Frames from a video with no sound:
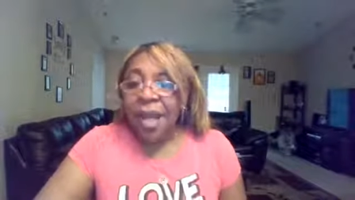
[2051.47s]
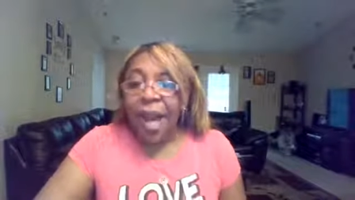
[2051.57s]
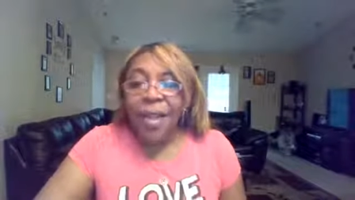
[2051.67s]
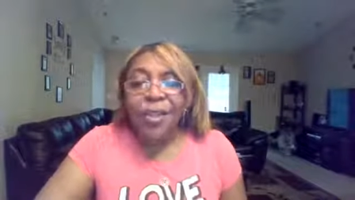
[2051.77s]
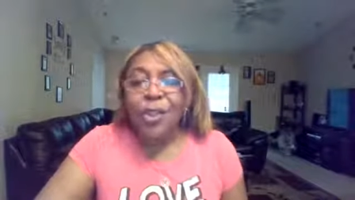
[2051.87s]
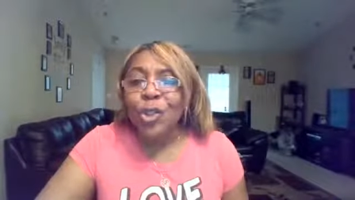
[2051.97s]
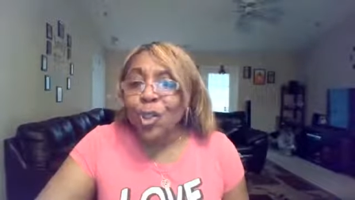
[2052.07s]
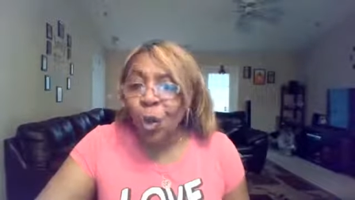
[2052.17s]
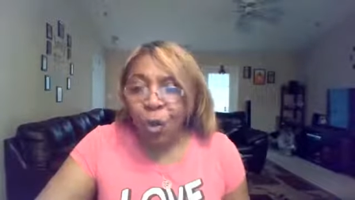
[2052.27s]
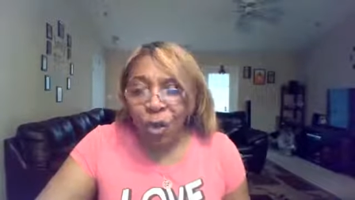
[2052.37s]
God is
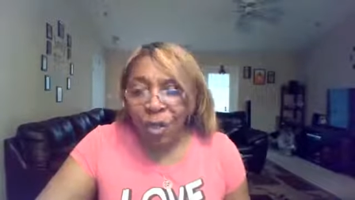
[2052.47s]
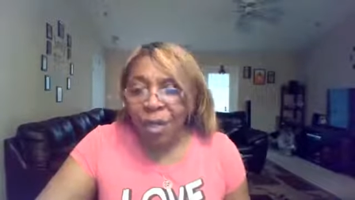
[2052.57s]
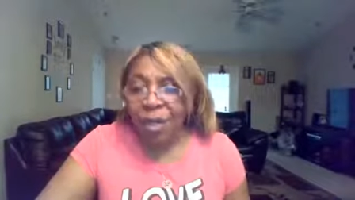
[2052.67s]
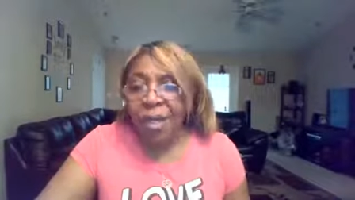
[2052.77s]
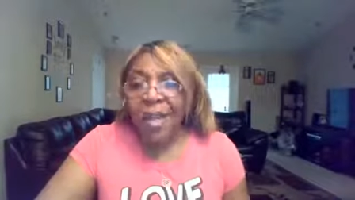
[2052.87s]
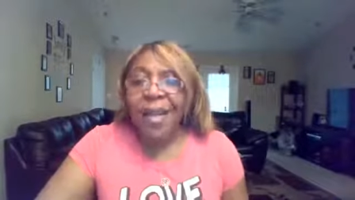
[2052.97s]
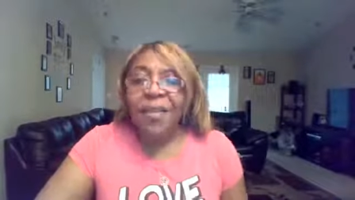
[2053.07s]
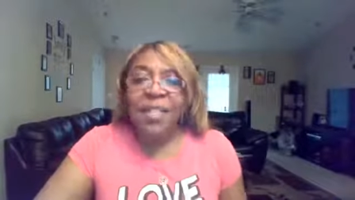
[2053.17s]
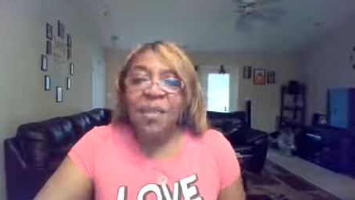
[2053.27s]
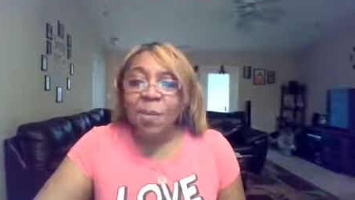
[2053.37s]
so good.
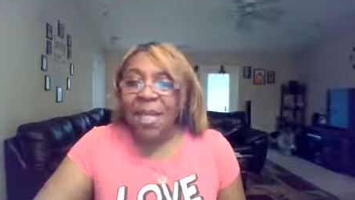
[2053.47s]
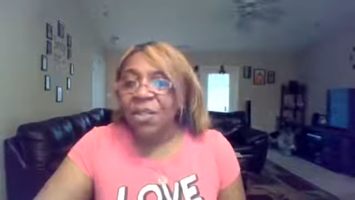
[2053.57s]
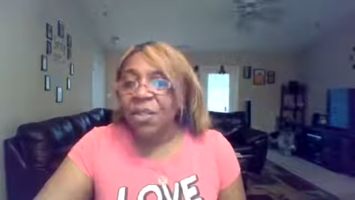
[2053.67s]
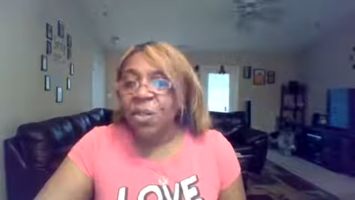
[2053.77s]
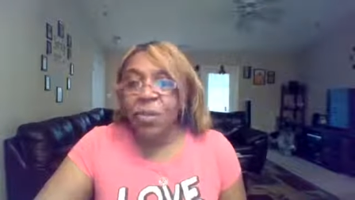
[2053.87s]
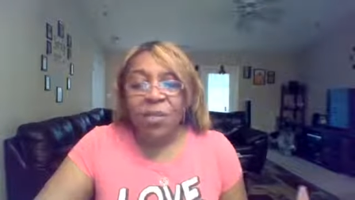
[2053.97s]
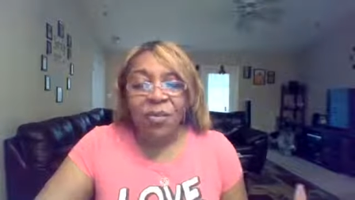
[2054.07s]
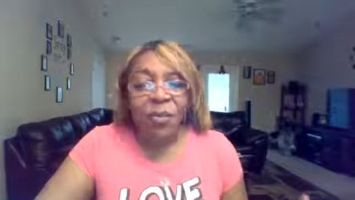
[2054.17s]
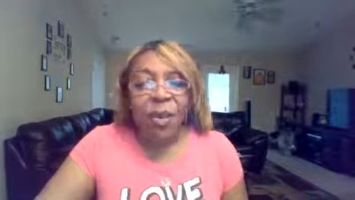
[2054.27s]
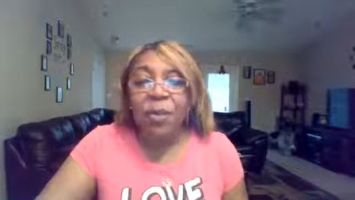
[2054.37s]
And this message
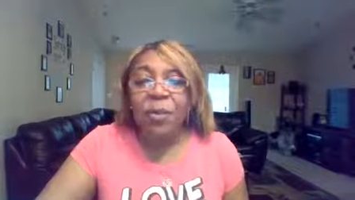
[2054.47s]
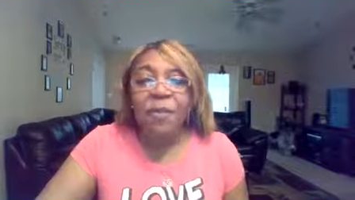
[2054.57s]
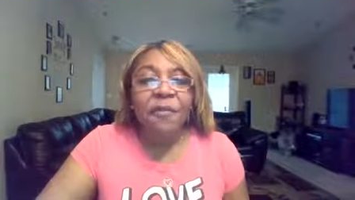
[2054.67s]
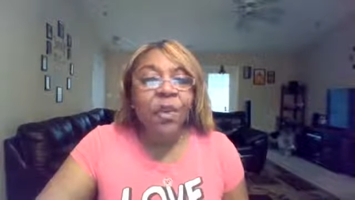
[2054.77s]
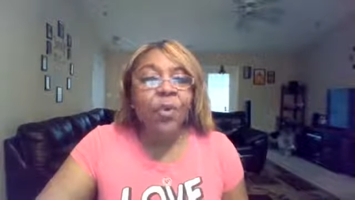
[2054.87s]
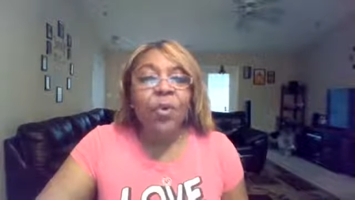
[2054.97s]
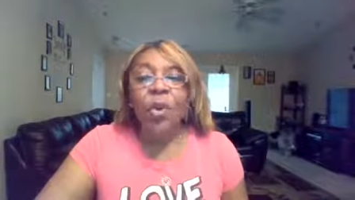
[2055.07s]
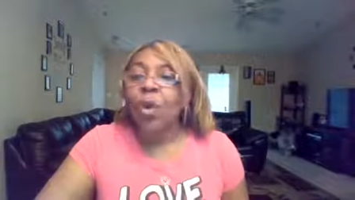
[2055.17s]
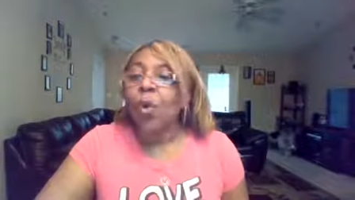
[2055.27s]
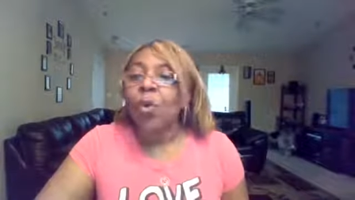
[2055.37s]
was for those of
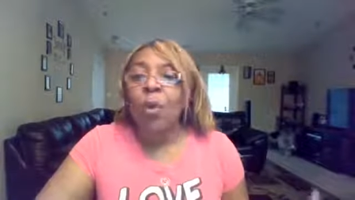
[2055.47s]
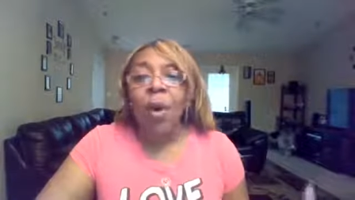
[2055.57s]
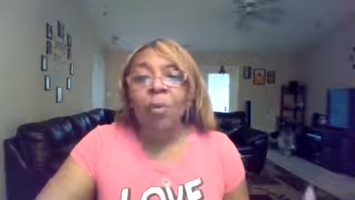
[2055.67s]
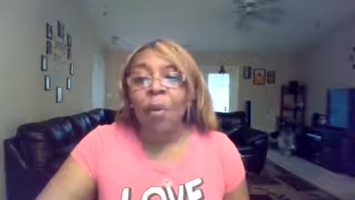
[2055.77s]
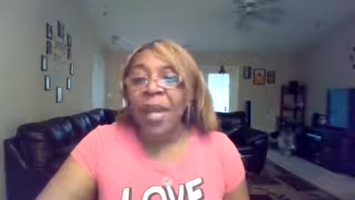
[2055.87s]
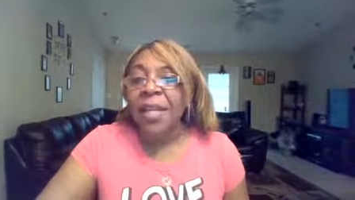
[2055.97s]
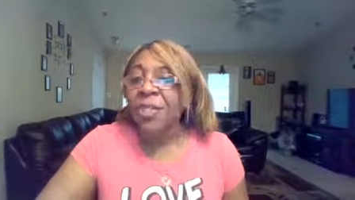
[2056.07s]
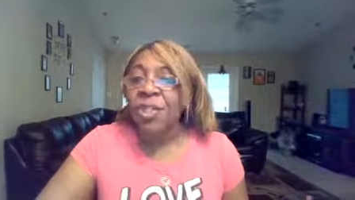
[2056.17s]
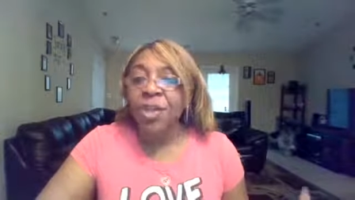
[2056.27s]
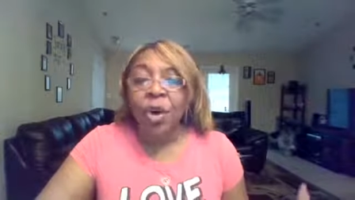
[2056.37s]
you who are
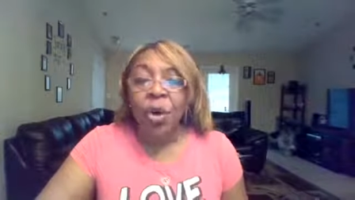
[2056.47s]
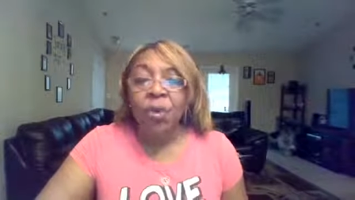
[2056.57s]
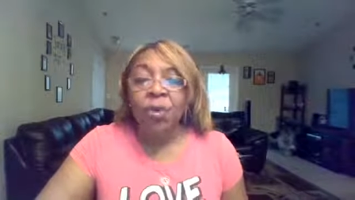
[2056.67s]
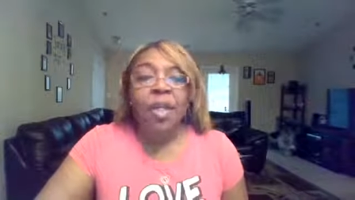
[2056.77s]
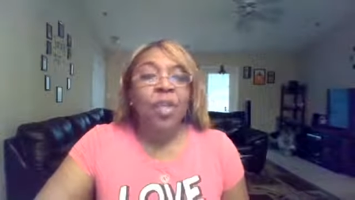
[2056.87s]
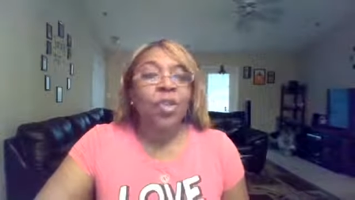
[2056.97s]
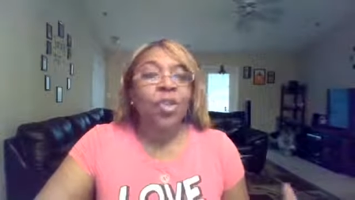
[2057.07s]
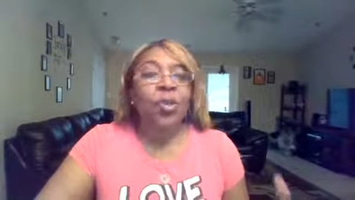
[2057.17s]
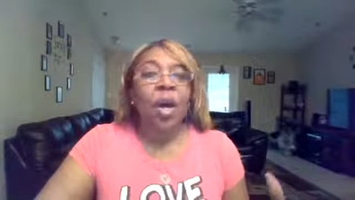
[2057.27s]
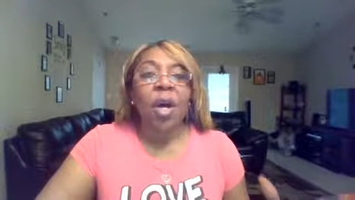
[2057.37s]
ready to go
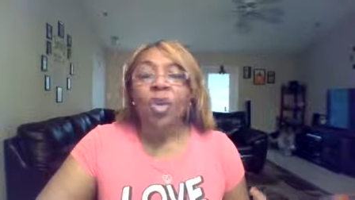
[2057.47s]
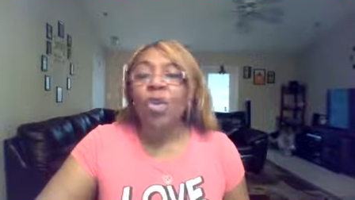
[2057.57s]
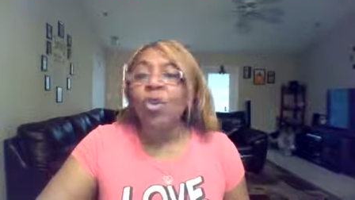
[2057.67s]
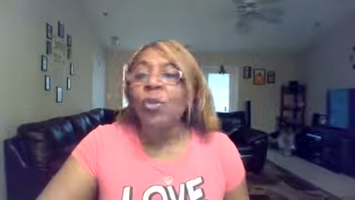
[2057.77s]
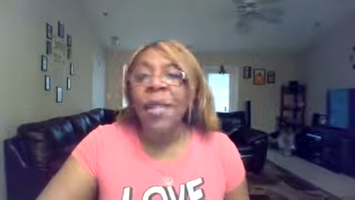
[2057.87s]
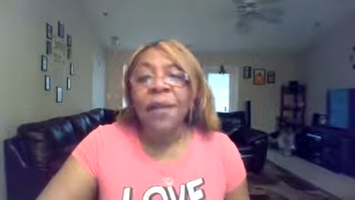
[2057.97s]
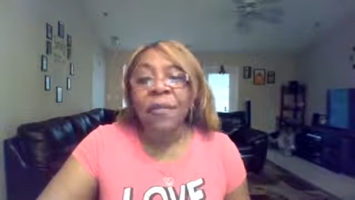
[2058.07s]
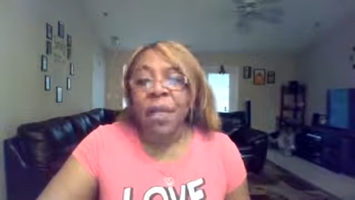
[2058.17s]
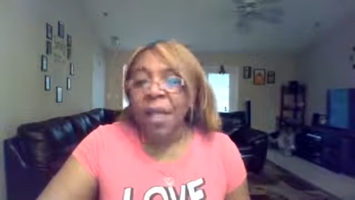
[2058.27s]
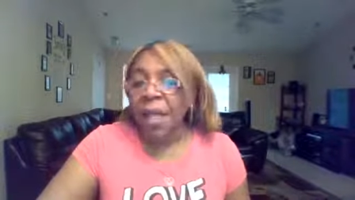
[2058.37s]
to a new
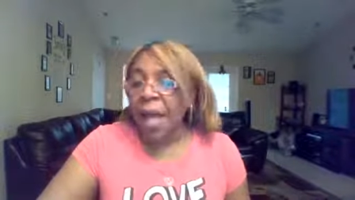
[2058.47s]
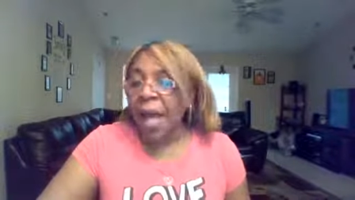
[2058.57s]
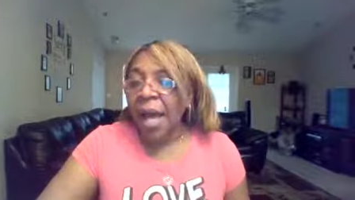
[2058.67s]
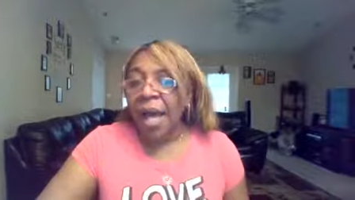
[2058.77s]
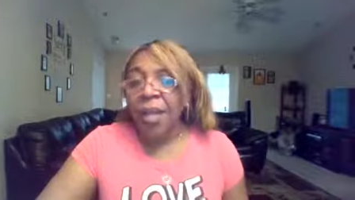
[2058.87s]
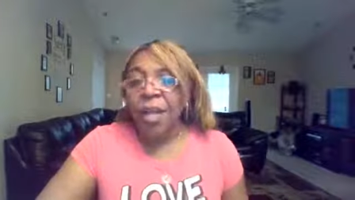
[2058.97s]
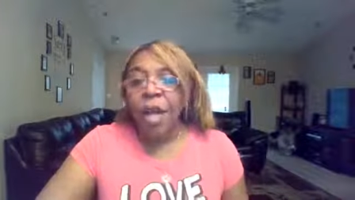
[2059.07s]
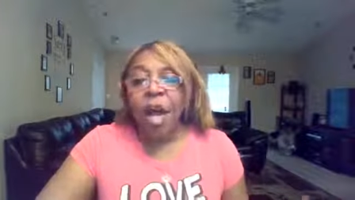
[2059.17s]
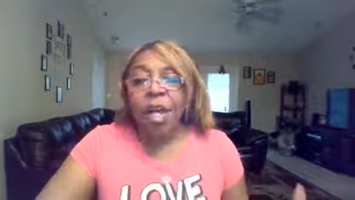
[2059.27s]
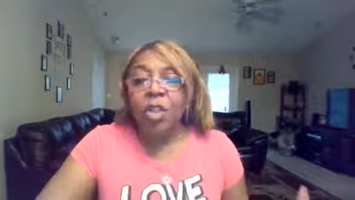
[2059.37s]
level in God,
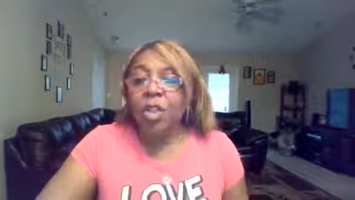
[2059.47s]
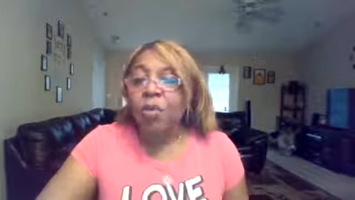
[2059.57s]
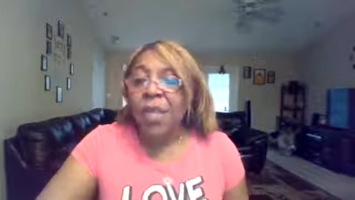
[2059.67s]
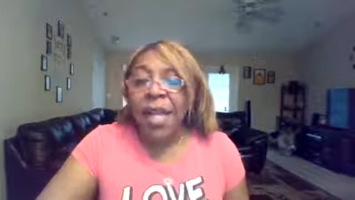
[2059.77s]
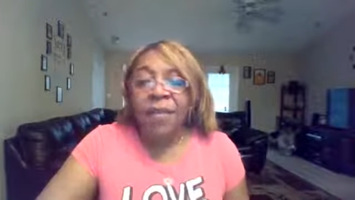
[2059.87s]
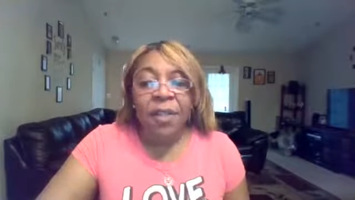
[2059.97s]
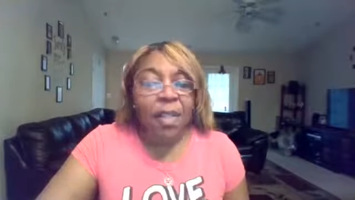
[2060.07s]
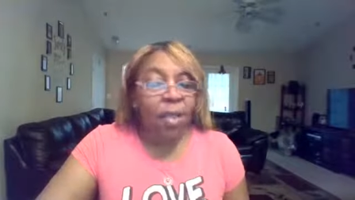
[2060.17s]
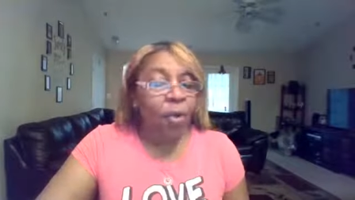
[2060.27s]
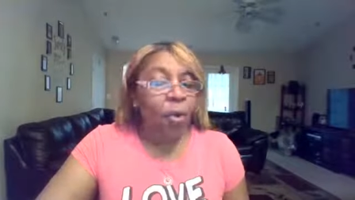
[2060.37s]
a new level
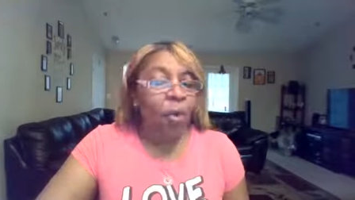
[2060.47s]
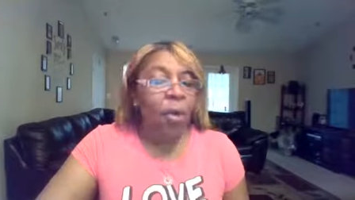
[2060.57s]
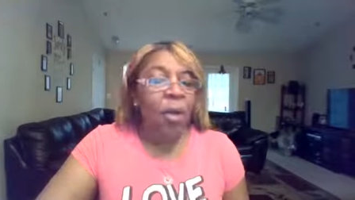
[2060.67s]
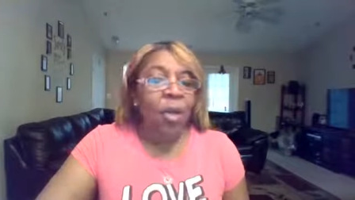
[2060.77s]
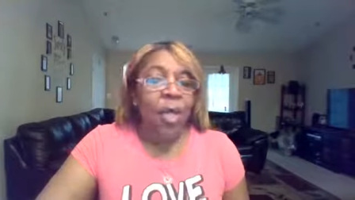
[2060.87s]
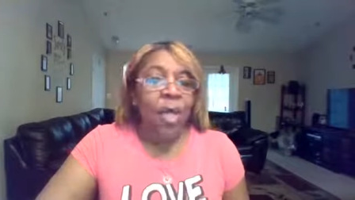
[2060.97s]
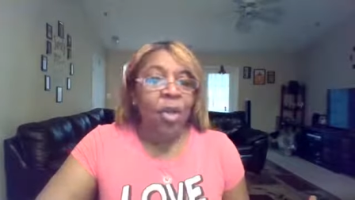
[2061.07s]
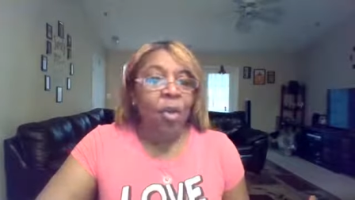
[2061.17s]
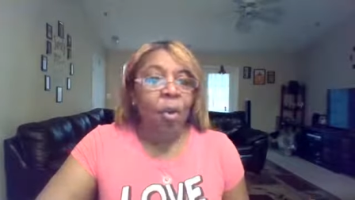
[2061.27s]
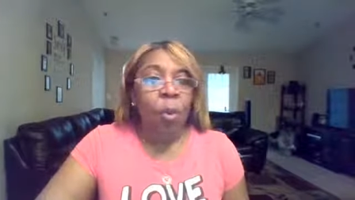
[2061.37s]
in your
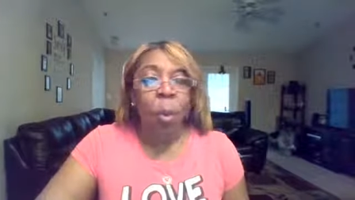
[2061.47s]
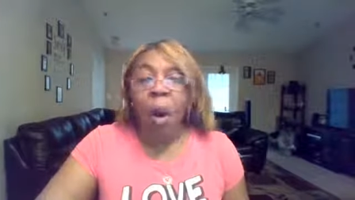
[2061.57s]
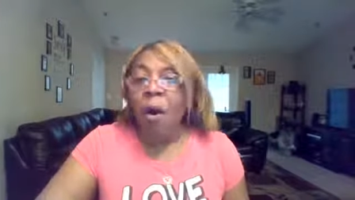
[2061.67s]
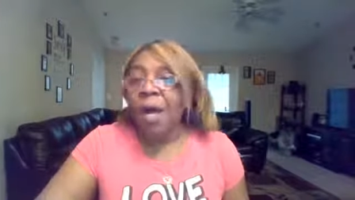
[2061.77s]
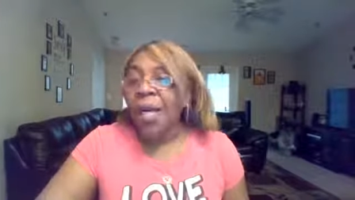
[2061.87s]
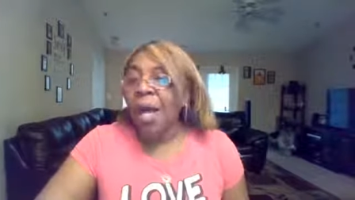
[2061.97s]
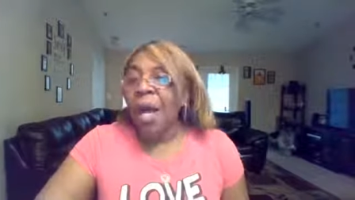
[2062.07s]
in your walk,